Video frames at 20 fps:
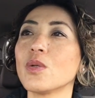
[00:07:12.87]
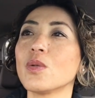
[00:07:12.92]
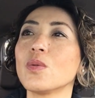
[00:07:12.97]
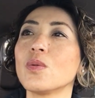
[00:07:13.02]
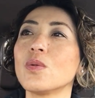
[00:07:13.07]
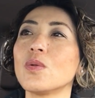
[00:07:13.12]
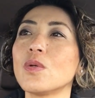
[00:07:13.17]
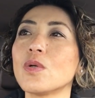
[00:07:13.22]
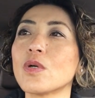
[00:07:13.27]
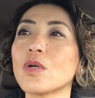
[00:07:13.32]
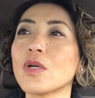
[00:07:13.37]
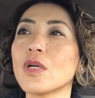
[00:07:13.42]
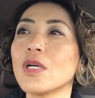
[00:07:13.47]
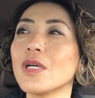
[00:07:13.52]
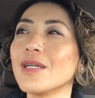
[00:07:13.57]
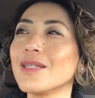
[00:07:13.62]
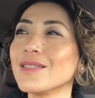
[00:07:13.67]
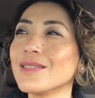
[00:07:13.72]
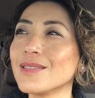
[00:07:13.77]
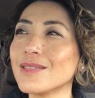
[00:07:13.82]
or
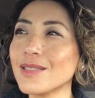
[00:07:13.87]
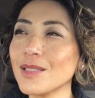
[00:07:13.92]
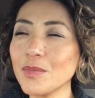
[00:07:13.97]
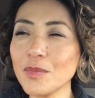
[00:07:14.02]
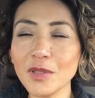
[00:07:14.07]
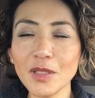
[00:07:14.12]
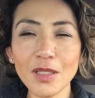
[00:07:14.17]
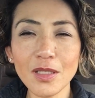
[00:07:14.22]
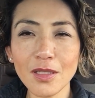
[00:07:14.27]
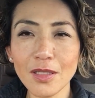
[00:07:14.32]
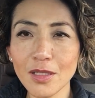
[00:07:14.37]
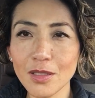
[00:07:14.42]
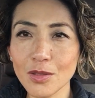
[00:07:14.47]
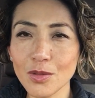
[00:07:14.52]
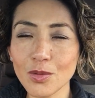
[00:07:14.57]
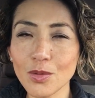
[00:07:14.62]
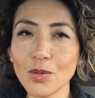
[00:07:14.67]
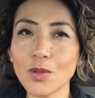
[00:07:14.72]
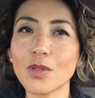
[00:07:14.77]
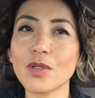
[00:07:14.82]
something in that
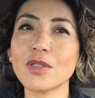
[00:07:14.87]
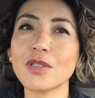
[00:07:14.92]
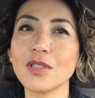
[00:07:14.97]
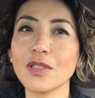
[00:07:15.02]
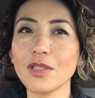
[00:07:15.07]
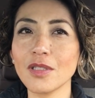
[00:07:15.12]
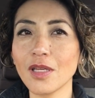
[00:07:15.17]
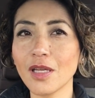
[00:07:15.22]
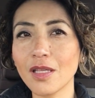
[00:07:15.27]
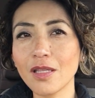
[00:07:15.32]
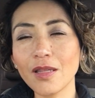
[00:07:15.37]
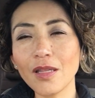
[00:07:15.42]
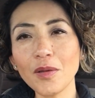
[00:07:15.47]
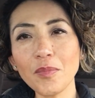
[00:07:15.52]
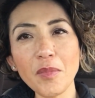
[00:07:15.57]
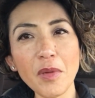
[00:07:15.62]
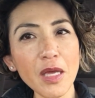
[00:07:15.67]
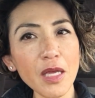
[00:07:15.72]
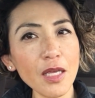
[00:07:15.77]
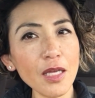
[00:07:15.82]
sort. Like they're
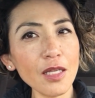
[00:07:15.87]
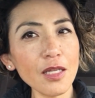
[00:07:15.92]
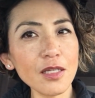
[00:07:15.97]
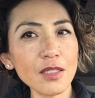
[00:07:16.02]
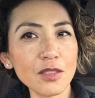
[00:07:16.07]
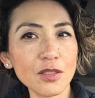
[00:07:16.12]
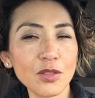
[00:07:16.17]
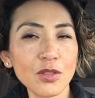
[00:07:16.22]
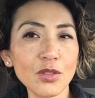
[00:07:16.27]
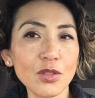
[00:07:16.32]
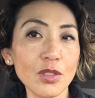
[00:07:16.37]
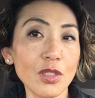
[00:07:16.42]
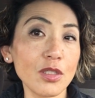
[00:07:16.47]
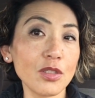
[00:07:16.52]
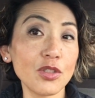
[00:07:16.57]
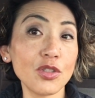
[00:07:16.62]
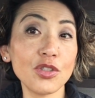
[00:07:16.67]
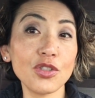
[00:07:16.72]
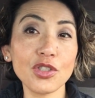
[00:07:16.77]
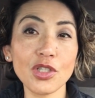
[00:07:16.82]
making good
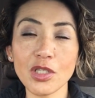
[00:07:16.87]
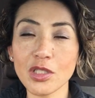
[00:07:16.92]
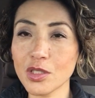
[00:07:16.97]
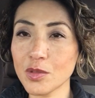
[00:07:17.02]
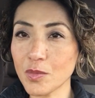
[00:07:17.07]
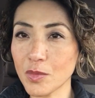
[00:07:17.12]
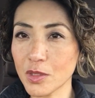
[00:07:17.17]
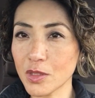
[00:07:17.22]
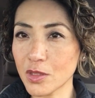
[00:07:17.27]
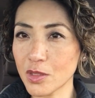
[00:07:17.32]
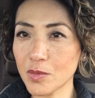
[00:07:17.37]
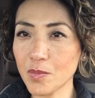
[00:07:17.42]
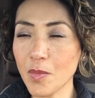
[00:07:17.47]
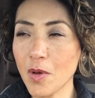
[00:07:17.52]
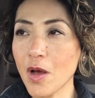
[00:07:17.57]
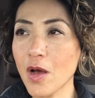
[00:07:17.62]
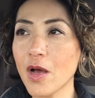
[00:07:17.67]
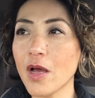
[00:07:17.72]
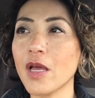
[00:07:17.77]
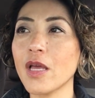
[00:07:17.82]
adjustments
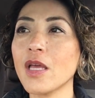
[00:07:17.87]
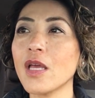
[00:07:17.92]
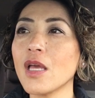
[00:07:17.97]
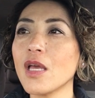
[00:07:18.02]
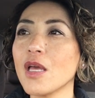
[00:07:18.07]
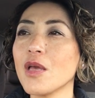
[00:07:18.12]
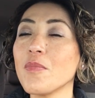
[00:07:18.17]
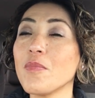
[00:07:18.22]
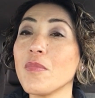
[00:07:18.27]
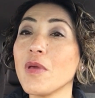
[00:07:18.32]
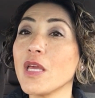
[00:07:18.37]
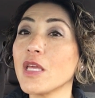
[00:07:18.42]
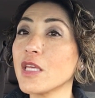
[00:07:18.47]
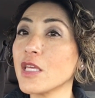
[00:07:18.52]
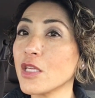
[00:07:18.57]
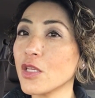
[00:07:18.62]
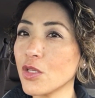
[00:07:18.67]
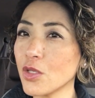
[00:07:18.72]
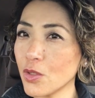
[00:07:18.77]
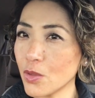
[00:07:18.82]
by
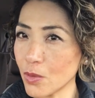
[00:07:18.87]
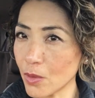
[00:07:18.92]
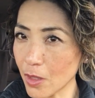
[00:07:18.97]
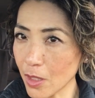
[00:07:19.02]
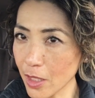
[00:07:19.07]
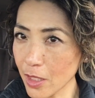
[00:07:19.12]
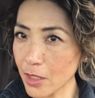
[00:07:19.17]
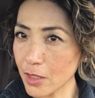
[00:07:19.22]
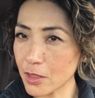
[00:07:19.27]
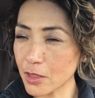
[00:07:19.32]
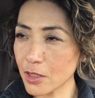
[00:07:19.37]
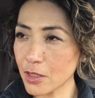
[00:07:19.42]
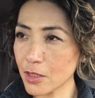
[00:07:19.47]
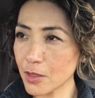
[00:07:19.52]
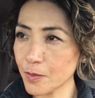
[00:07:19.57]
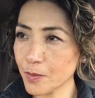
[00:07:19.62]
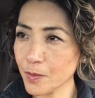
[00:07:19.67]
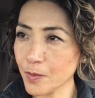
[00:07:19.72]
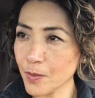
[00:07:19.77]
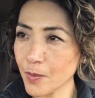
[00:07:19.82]
making you late.
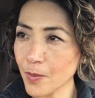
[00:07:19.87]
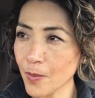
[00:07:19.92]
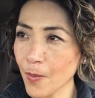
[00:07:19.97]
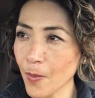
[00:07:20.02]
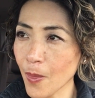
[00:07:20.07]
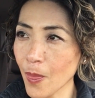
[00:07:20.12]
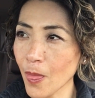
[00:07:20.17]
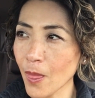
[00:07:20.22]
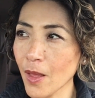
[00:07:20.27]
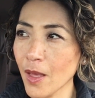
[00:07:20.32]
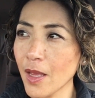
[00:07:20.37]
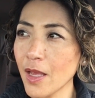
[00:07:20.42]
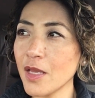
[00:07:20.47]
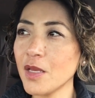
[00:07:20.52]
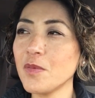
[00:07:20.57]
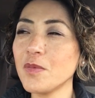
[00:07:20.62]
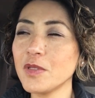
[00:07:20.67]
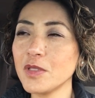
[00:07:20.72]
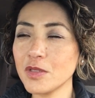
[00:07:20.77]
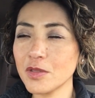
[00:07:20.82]

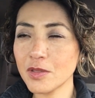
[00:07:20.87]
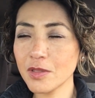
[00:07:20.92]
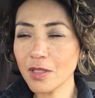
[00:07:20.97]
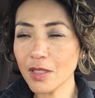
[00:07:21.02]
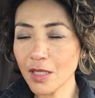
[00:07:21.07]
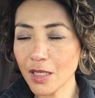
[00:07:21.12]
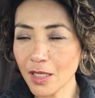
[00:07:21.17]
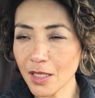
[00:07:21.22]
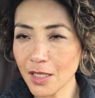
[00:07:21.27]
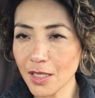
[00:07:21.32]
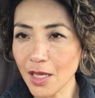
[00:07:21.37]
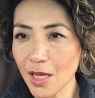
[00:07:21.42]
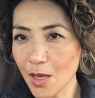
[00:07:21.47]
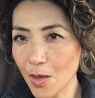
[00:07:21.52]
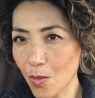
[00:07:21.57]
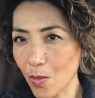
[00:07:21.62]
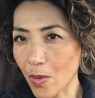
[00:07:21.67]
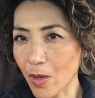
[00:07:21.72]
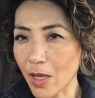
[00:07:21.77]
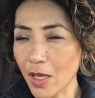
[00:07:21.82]
And when you think in
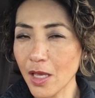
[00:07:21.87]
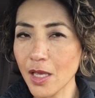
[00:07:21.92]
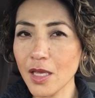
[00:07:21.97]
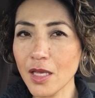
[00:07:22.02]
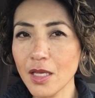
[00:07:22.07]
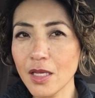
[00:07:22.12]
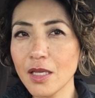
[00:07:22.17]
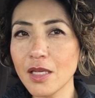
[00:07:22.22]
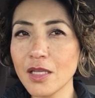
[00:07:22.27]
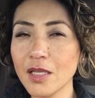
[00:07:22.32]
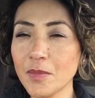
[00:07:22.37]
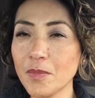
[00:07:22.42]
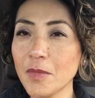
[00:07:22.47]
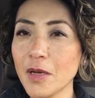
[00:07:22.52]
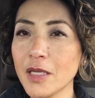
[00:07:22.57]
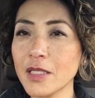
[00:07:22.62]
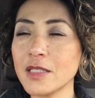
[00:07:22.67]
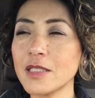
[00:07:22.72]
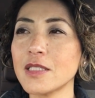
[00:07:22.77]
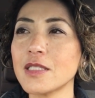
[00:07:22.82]
that way, in a
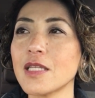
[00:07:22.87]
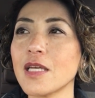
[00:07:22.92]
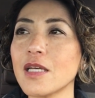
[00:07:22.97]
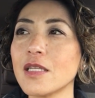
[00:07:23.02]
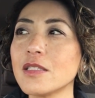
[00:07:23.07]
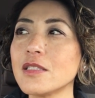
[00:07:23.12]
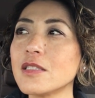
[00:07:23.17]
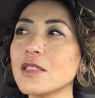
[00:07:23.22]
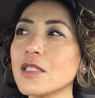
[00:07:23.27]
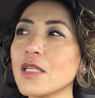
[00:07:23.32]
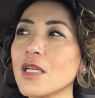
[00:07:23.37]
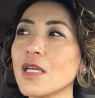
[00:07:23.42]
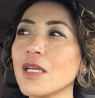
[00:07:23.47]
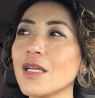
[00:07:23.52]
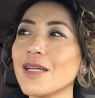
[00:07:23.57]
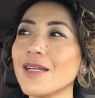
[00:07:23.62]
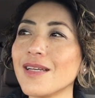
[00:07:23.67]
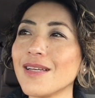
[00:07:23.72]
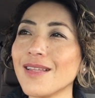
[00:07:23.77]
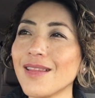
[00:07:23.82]
mindset,
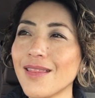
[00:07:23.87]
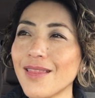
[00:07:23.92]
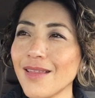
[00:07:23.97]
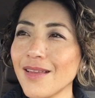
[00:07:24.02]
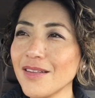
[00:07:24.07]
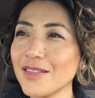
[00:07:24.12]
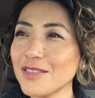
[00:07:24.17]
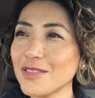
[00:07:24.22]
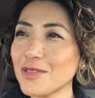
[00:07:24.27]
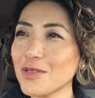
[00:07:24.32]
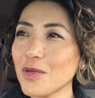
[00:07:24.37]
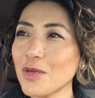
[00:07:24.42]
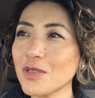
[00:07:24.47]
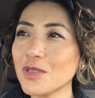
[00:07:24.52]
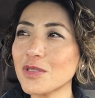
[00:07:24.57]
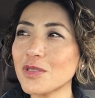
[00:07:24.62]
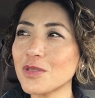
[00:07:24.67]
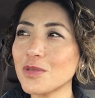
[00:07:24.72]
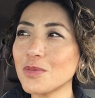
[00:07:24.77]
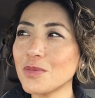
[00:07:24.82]
and things
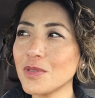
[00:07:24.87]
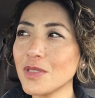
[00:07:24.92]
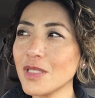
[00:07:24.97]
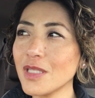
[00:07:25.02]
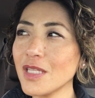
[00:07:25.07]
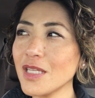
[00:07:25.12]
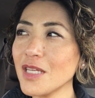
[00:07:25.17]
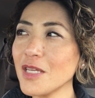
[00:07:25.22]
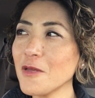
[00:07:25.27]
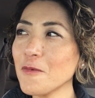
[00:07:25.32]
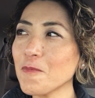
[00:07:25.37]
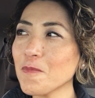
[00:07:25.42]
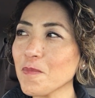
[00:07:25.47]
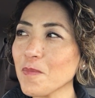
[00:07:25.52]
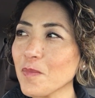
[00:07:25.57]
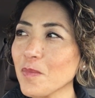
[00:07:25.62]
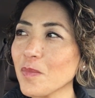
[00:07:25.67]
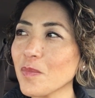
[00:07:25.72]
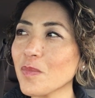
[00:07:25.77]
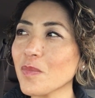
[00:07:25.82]
start to really
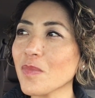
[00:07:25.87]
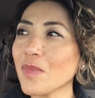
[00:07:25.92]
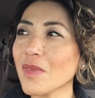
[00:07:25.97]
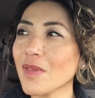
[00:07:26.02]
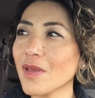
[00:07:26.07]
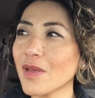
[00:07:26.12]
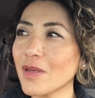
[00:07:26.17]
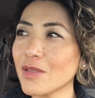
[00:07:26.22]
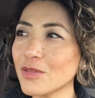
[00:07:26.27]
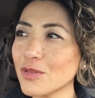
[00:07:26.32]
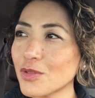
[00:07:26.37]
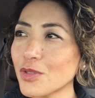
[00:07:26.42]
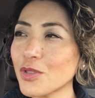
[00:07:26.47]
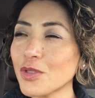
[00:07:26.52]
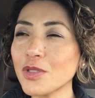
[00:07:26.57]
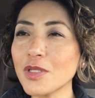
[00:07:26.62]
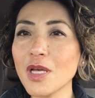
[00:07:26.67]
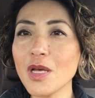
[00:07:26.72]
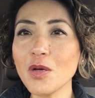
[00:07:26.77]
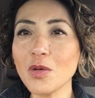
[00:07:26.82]

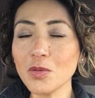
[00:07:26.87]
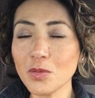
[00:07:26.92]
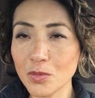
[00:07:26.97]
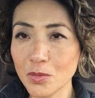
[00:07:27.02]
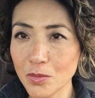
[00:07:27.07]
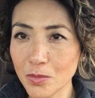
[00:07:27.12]
turn out